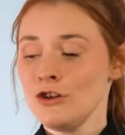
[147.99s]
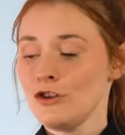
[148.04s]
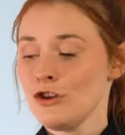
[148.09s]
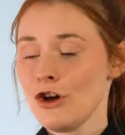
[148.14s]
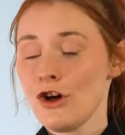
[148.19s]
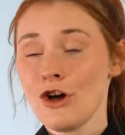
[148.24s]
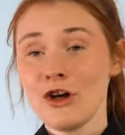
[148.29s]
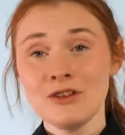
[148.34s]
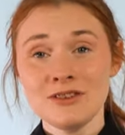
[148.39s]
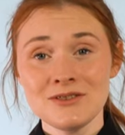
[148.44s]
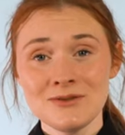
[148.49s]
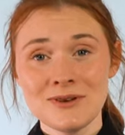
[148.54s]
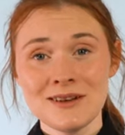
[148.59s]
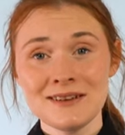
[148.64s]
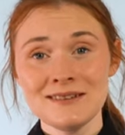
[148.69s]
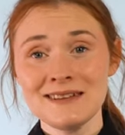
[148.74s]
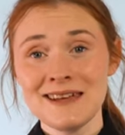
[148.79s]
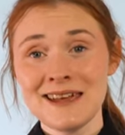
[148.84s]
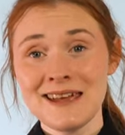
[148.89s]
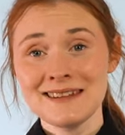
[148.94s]
Now it also
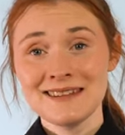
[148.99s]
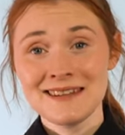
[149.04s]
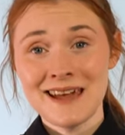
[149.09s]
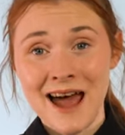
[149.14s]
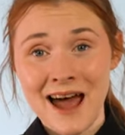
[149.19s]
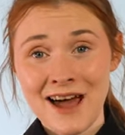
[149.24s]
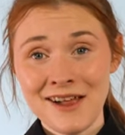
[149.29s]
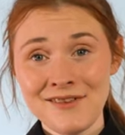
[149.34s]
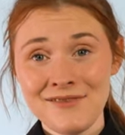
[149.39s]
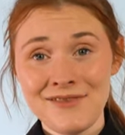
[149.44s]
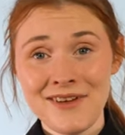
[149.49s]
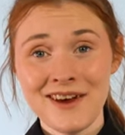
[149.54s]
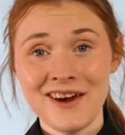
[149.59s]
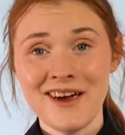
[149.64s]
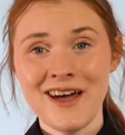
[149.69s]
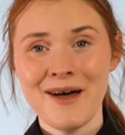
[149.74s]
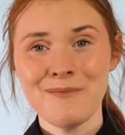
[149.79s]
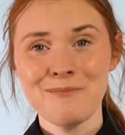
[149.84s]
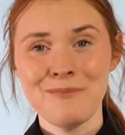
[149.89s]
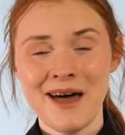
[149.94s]
contains aloe
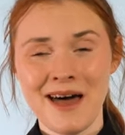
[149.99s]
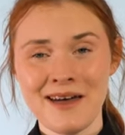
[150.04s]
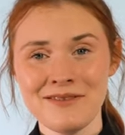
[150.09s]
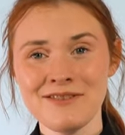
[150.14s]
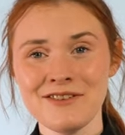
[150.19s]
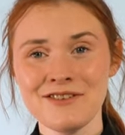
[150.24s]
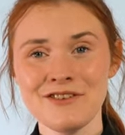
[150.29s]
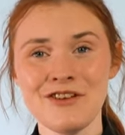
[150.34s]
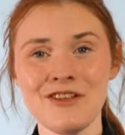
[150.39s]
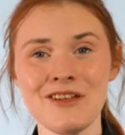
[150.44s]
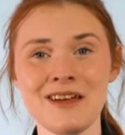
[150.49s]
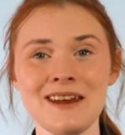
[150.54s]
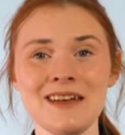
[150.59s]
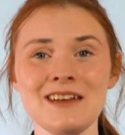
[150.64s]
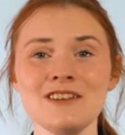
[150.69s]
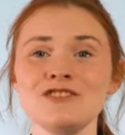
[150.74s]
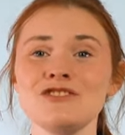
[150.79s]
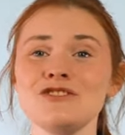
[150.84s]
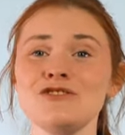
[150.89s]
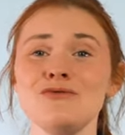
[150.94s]
vera and panthenol in
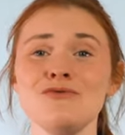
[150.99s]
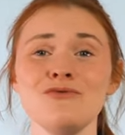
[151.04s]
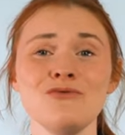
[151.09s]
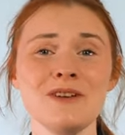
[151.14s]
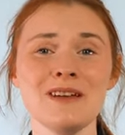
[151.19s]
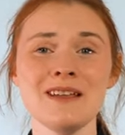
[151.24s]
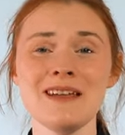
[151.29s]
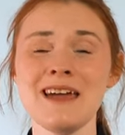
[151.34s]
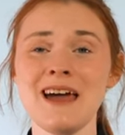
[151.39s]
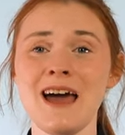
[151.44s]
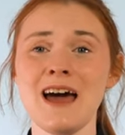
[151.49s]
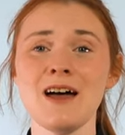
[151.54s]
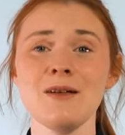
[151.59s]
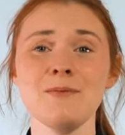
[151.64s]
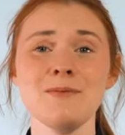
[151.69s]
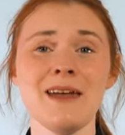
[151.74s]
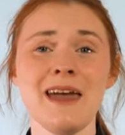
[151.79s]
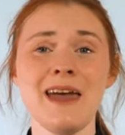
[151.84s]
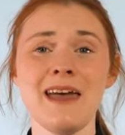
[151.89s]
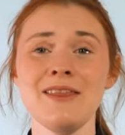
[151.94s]
it to really
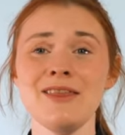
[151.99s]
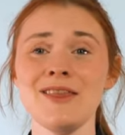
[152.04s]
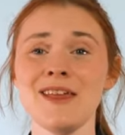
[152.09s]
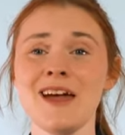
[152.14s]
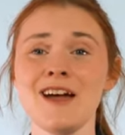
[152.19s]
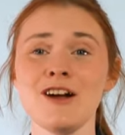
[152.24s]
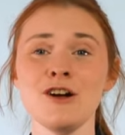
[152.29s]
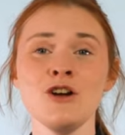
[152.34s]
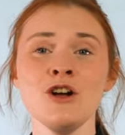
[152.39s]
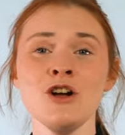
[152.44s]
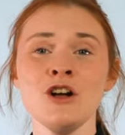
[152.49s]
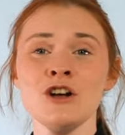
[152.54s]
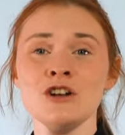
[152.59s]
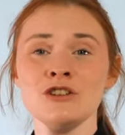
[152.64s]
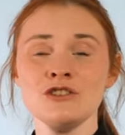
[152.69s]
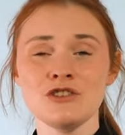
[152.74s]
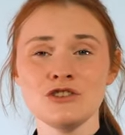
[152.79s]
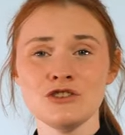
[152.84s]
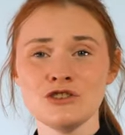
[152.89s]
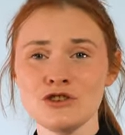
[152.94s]
help get in there
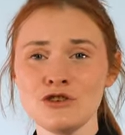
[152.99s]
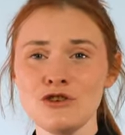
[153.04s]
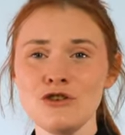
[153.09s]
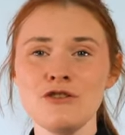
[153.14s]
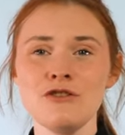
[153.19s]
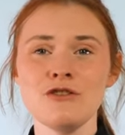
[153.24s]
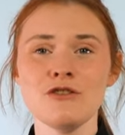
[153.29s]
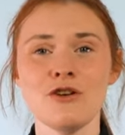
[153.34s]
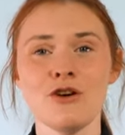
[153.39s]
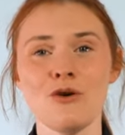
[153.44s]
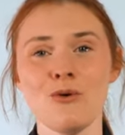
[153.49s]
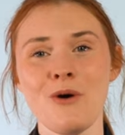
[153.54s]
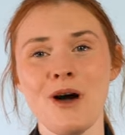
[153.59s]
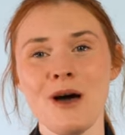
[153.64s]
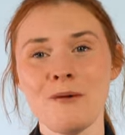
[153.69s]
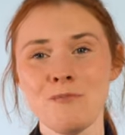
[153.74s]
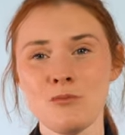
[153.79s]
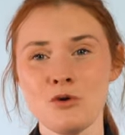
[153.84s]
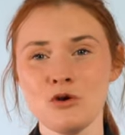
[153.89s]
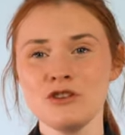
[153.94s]
to soothe the coat
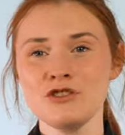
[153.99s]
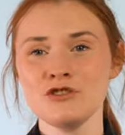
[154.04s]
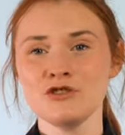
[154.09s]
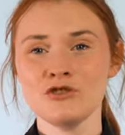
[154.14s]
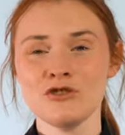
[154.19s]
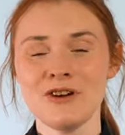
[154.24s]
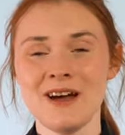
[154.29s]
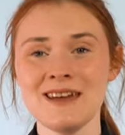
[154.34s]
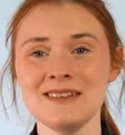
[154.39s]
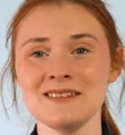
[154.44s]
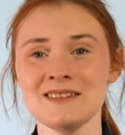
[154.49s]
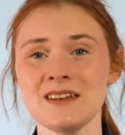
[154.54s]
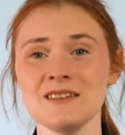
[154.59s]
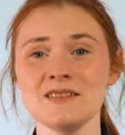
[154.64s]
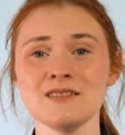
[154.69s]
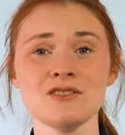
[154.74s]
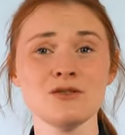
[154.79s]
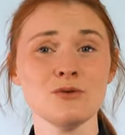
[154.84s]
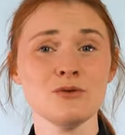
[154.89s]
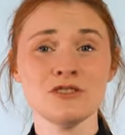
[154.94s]
and moisturise
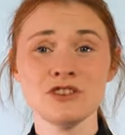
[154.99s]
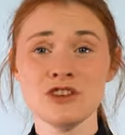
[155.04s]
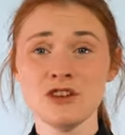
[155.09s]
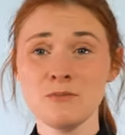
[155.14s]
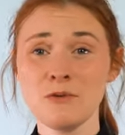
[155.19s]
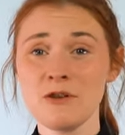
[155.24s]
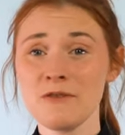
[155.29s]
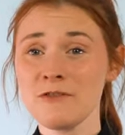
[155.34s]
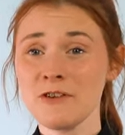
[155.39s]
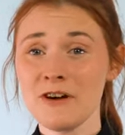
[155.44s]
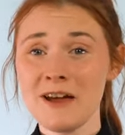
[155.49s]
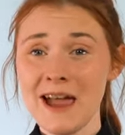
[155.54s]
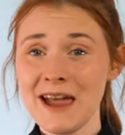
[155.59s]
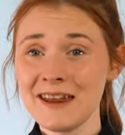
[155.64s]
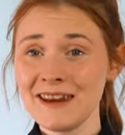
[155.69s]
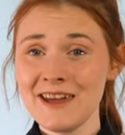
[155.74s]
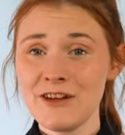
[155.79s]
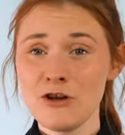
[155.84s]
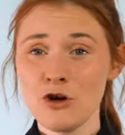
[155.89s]
it, so it's suitable for any